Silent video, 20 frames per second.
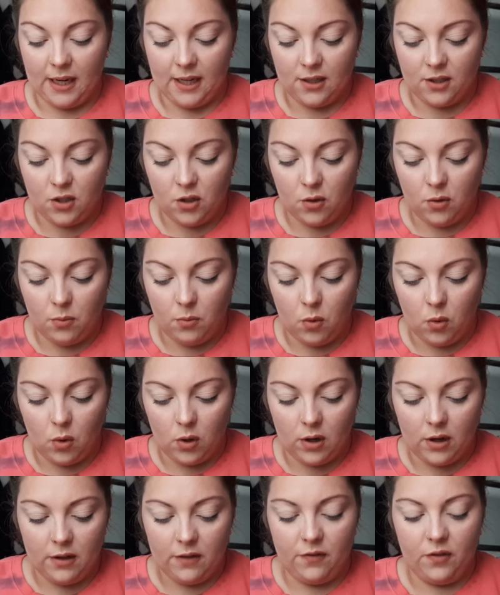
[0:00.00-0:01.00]
do
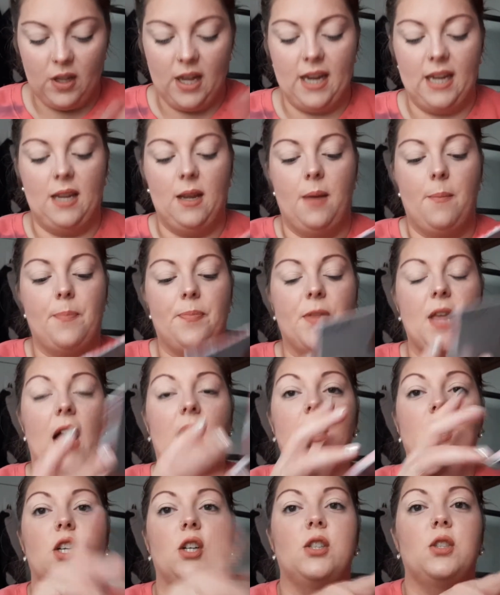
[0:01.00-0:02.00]
more of like
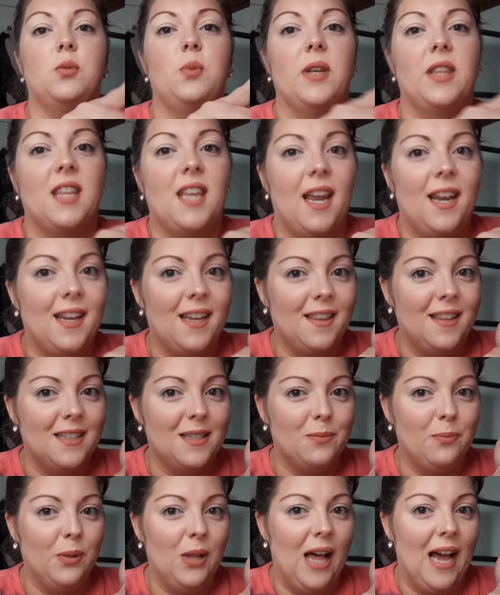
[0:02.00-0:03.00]
looks with getting this
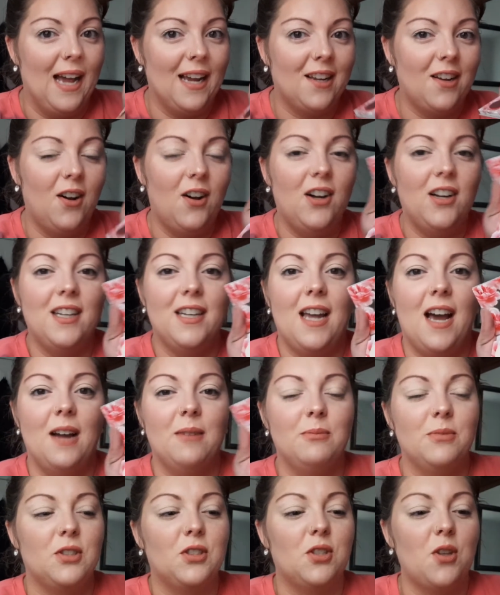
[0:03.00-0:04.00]
black on.
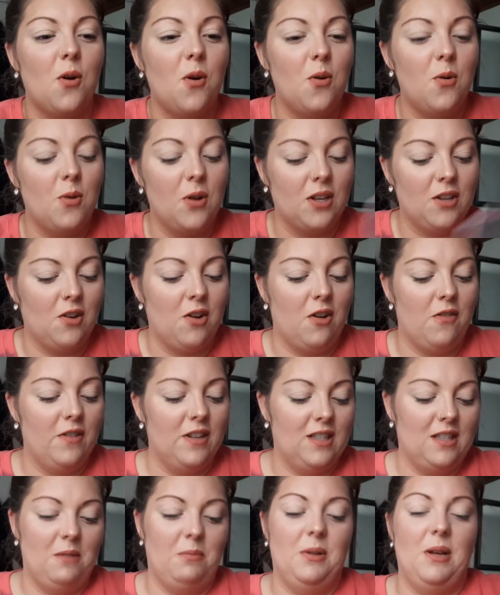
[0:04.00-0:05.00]
I'm so
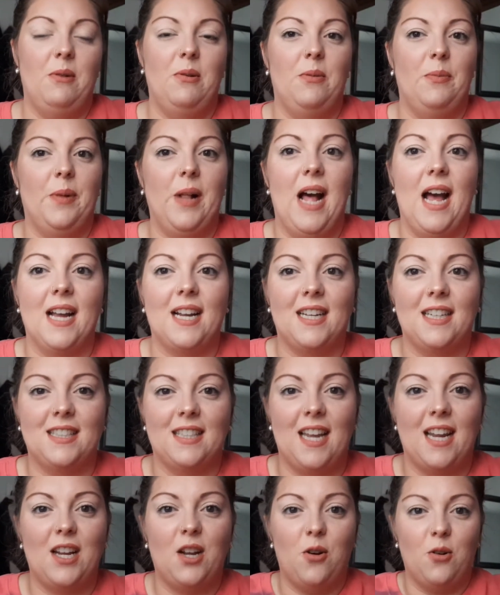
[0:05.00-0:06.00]
nervous to play with black because
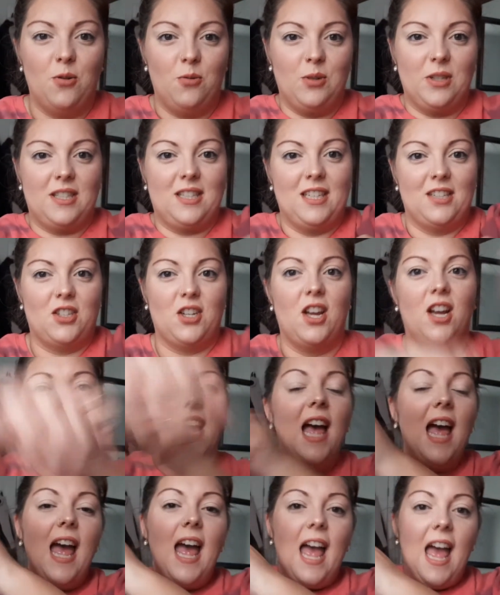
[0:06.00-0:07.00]
I go in with such a
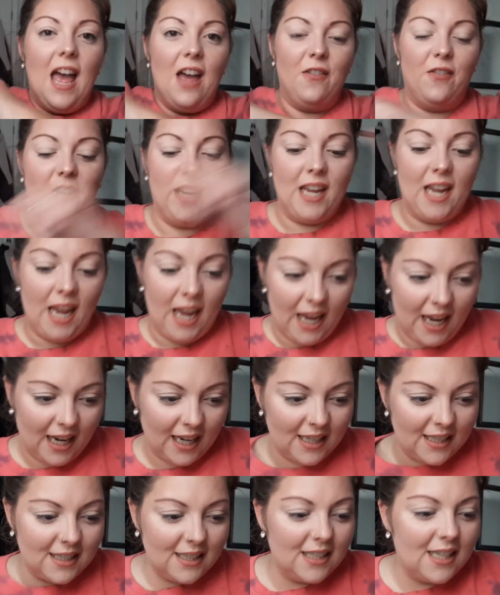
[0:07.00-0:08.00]
heavy
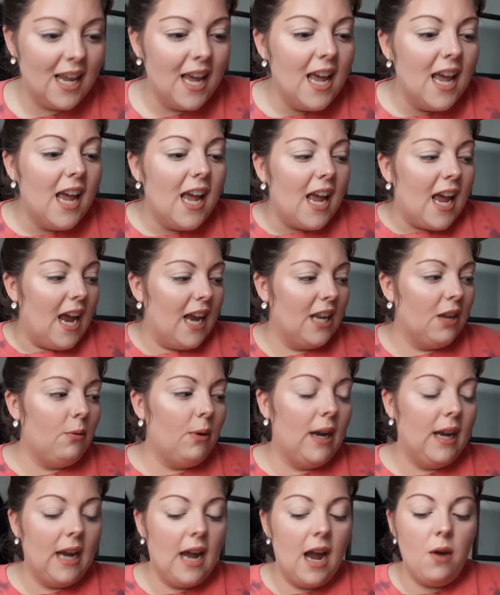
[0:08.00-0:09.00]
hand.
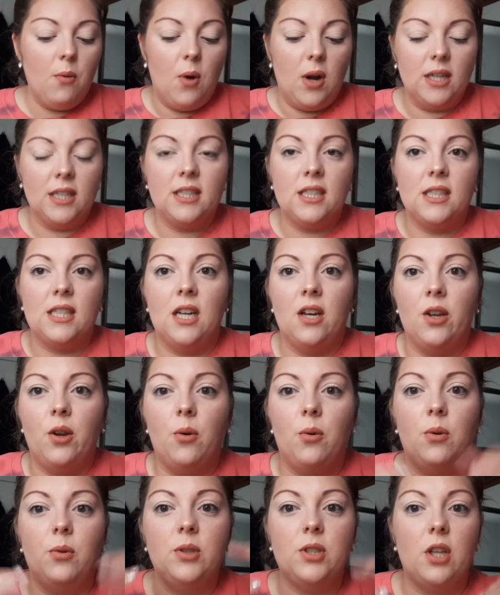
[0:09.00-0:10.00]
Anyway, I wanted to tell you
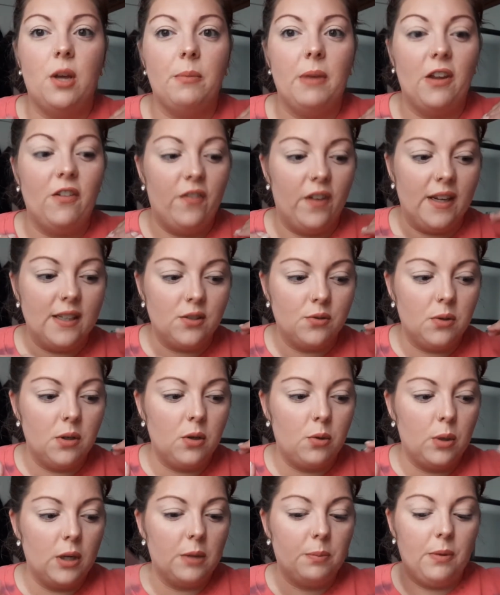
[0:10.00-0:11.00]
what was on my face real
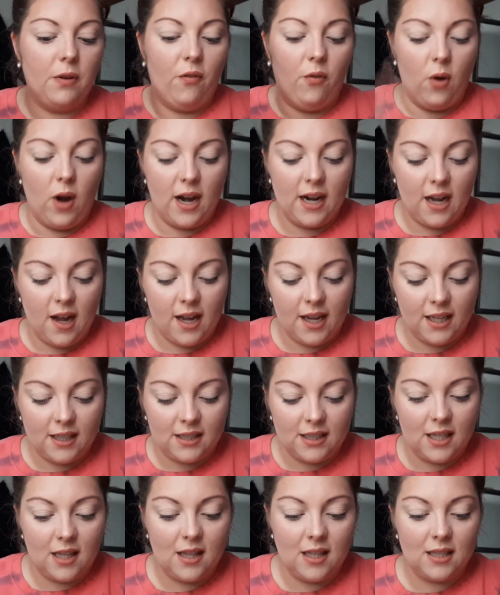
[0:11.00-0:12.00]
quick before I got
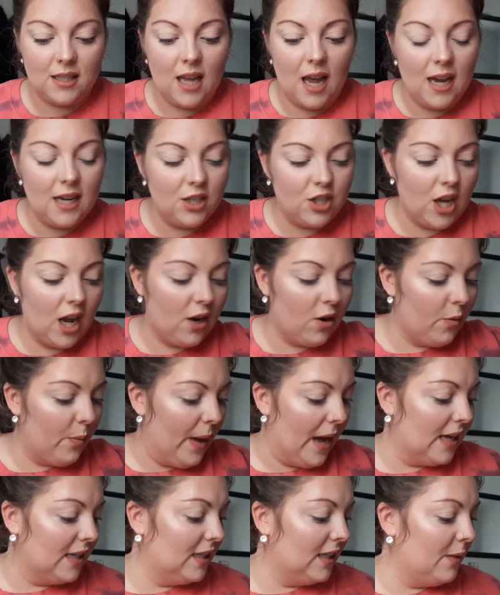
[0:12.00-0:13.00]
into this eyeshadow
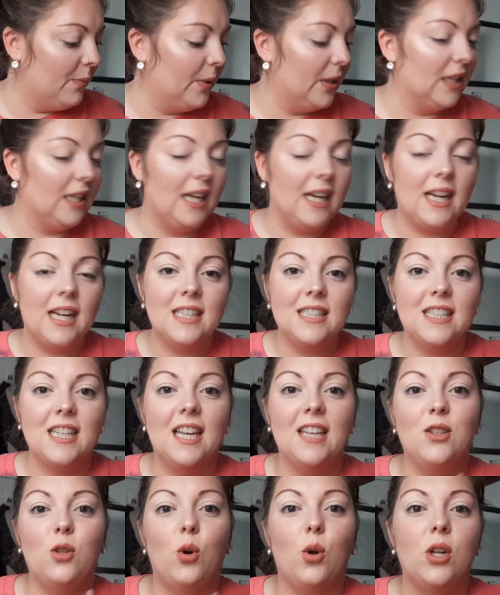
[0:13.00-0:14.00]
palette. But like I
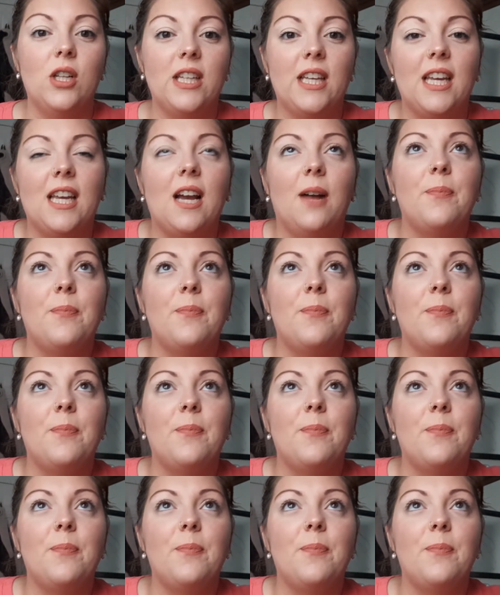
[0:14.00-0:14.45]
said, Lorelei,